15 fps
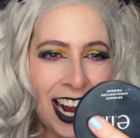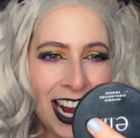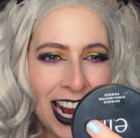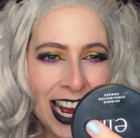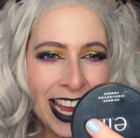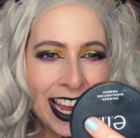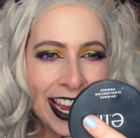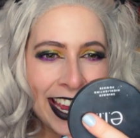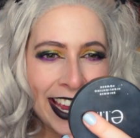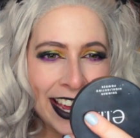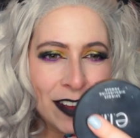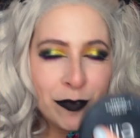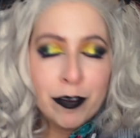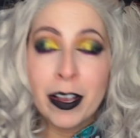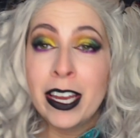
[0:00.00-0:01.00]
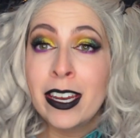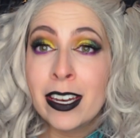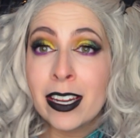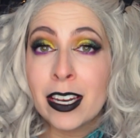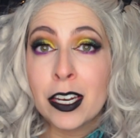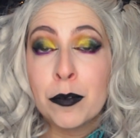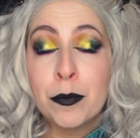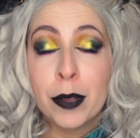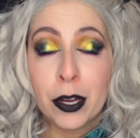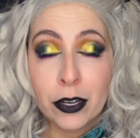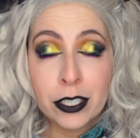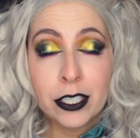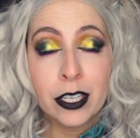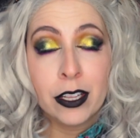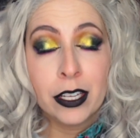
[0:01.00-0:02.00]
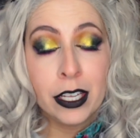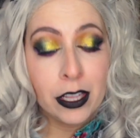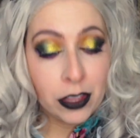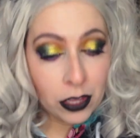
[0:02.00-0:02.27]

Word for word: I have waited an embarrassingly